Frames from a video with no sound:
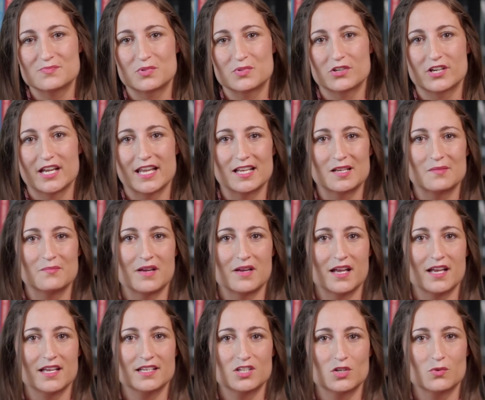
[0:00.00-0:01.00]

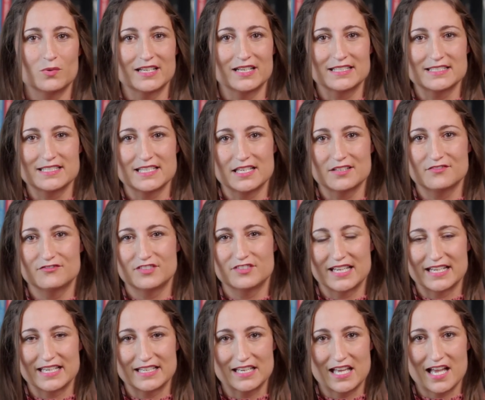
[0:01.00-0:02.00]
procainamide, quinidine,
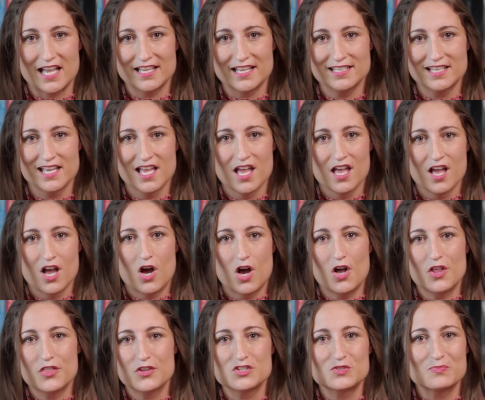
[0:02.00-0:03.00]
flecainide,
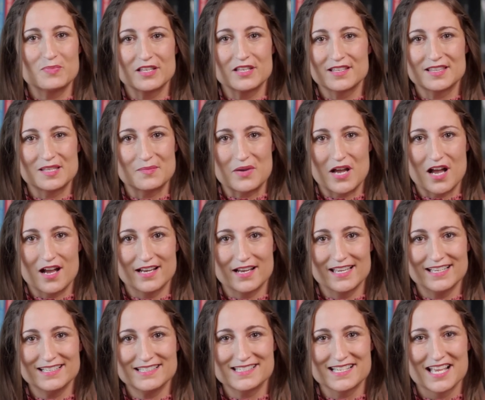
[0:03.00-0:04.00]
all those pill in the
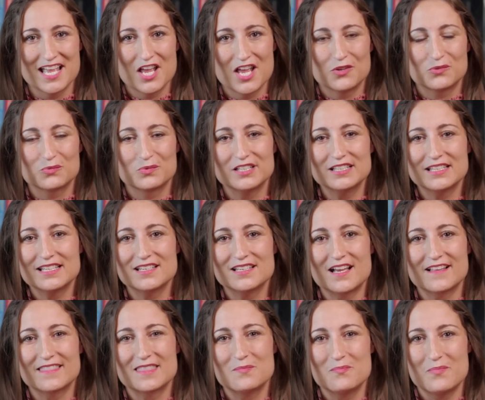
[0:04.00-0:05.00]
pockets, really
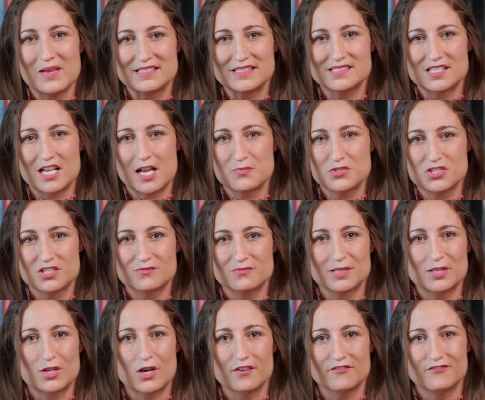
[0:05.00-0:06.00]
not the best option
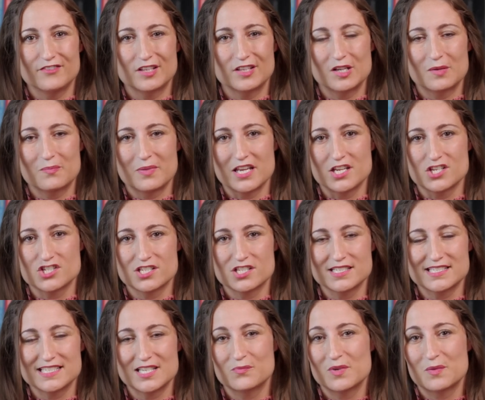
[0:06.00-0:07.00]
with heart failure
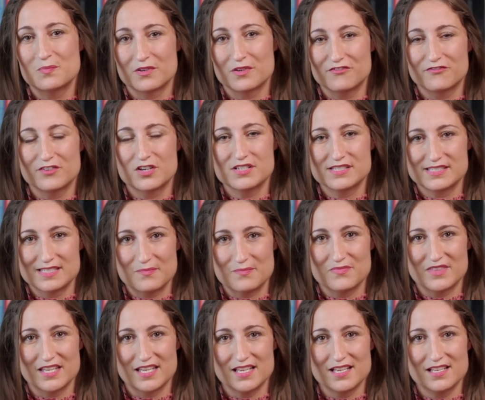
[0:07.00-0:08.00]
patients, and we prefer
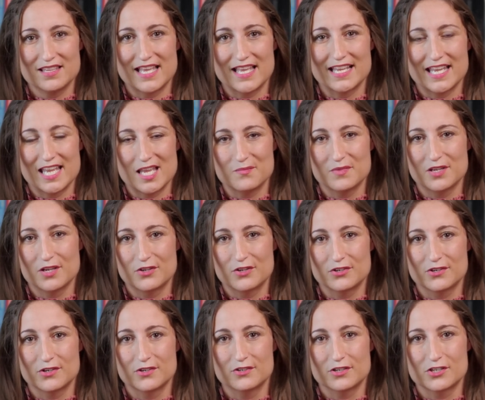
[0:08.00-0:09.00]
something like
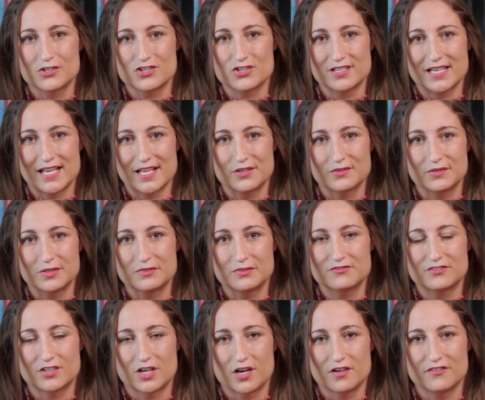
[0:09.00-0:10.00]
amiodarone or dronedarone
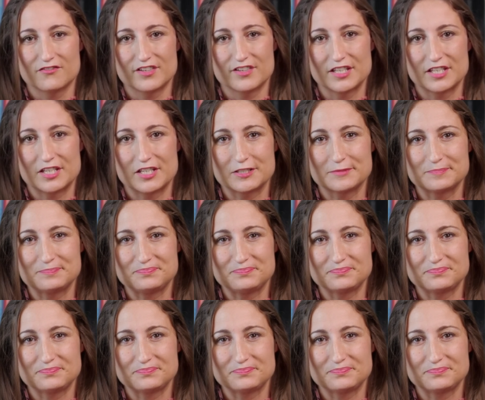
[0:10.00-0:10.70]
for heart failure.